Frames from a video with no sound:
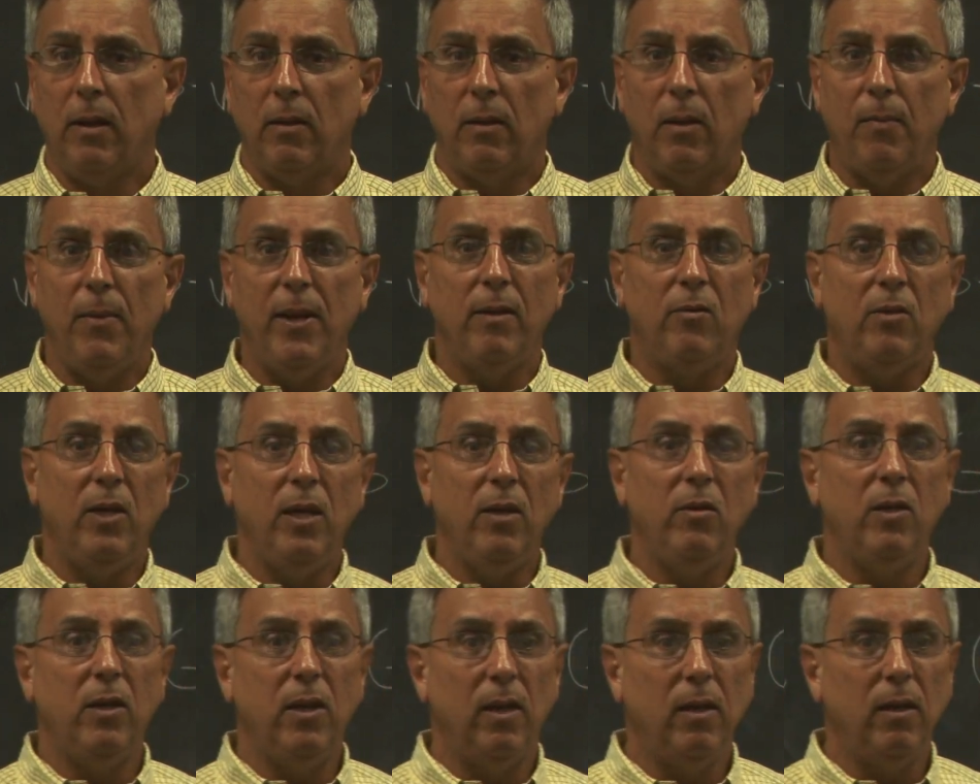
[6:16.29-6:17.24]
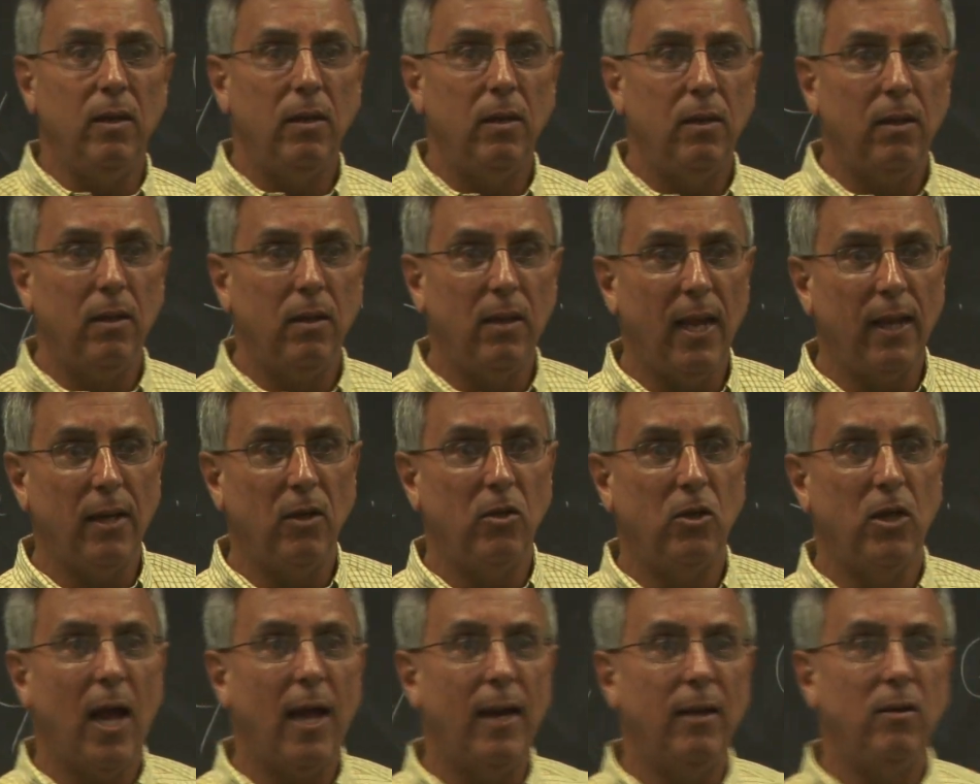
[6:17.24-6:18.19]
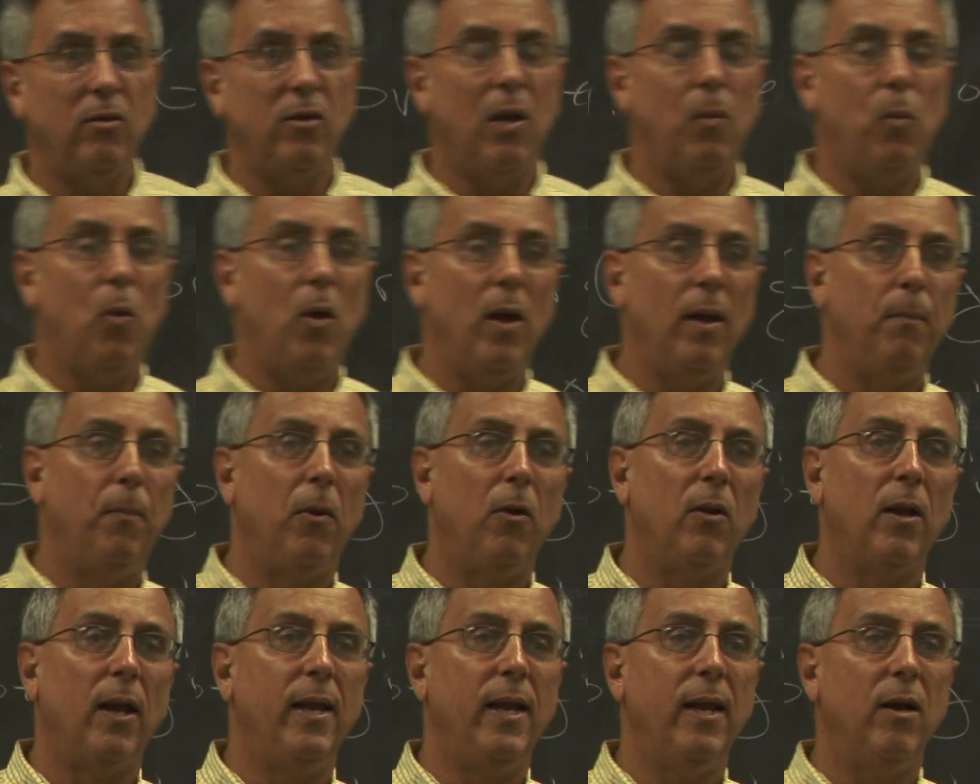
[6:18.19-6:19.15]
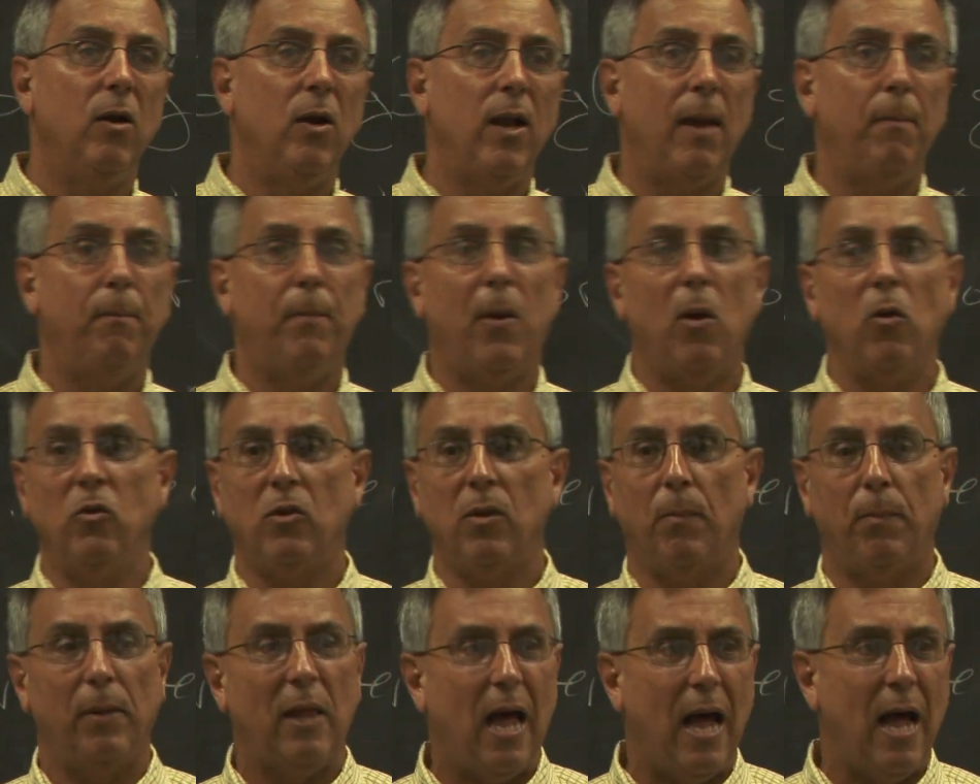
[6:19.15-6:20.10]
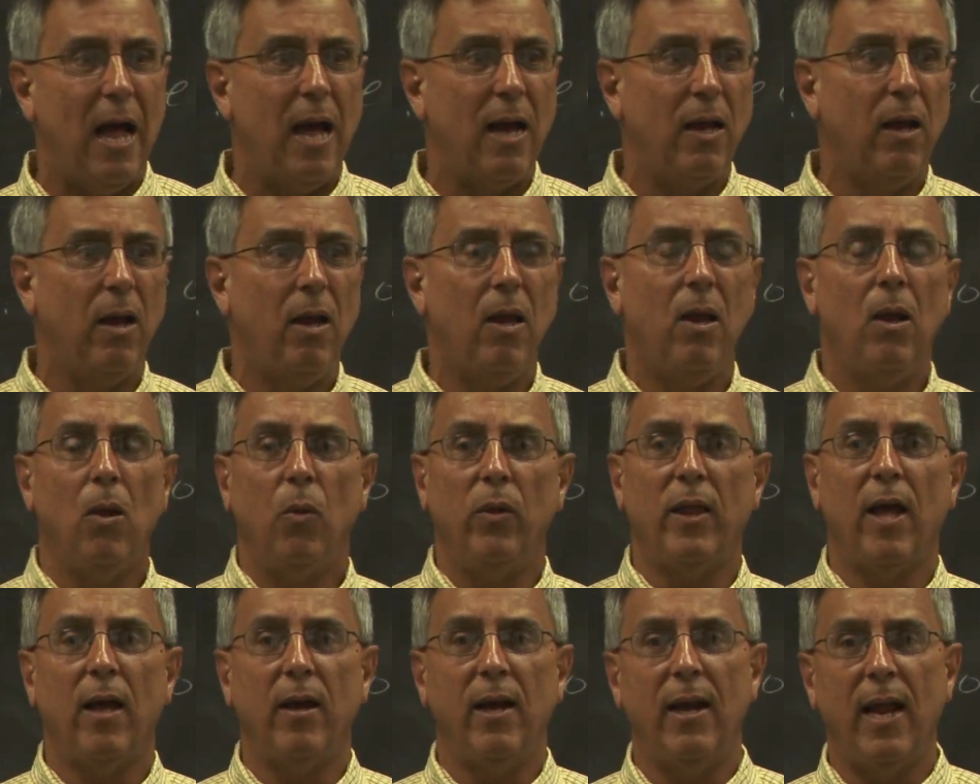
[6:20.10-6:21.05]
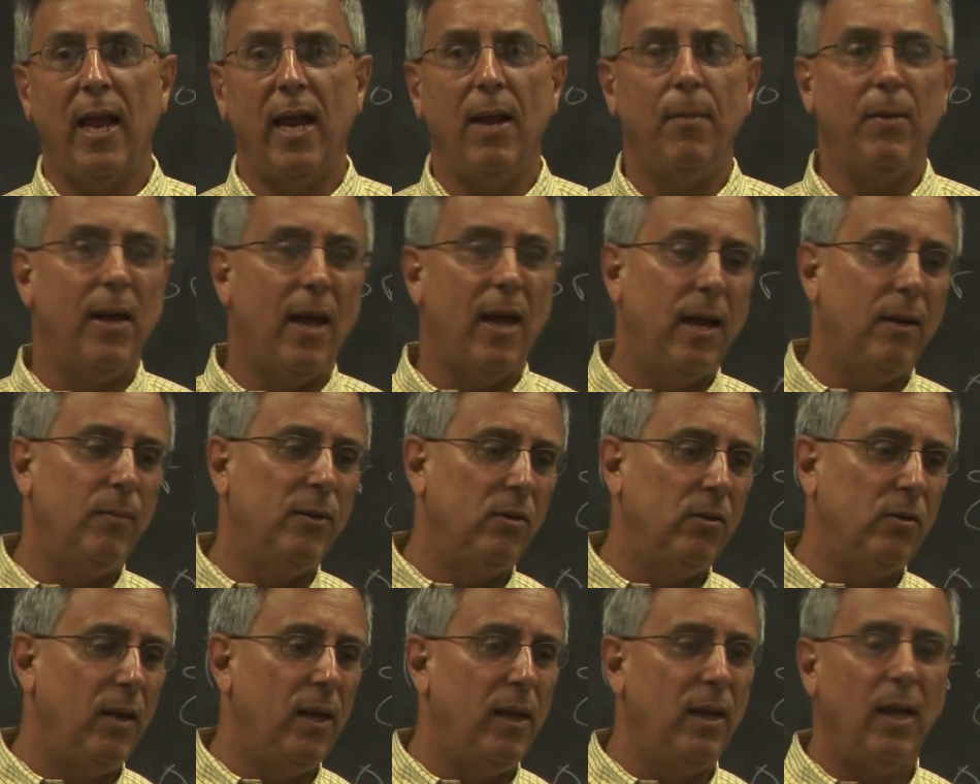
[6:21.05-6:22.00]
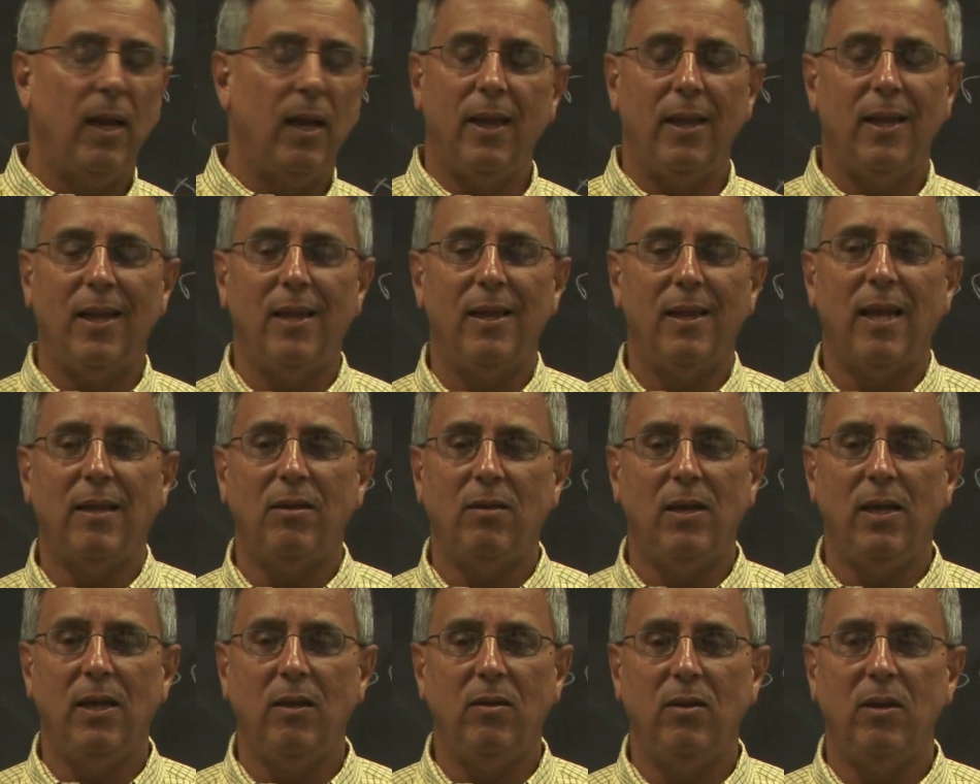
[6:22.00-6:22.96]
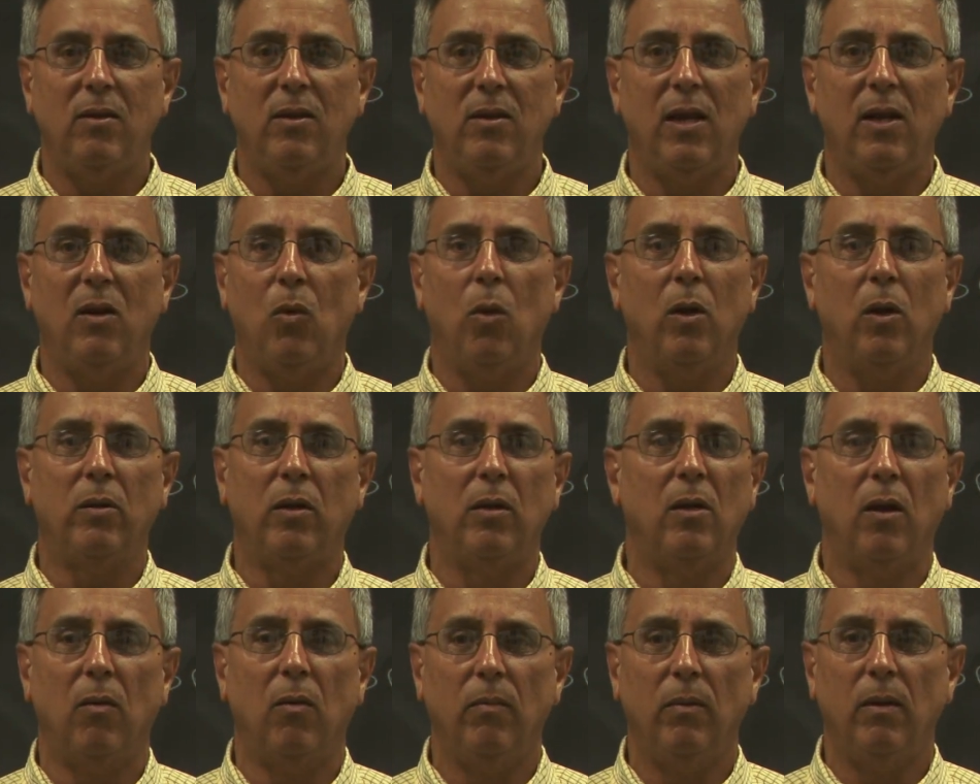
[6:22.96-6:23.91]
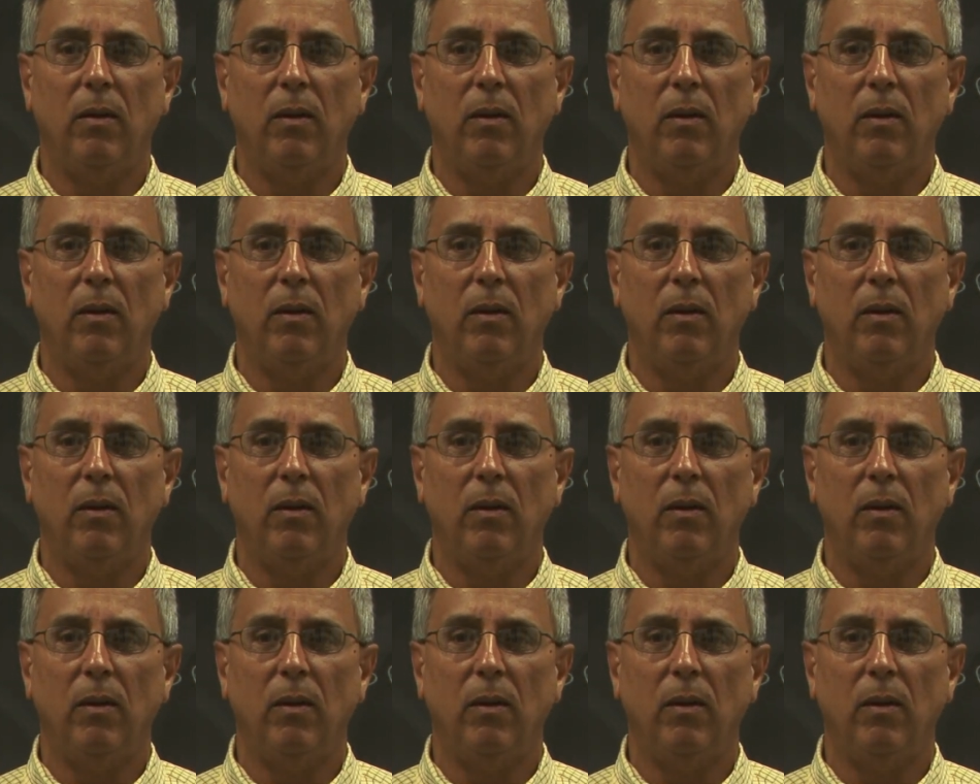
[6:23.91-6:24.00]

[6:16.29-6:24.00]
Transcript: To me, it's easy to take a shot at someone, put it on the internet, post a blog without a name, anonymously. That's the easiest thing in the world to do.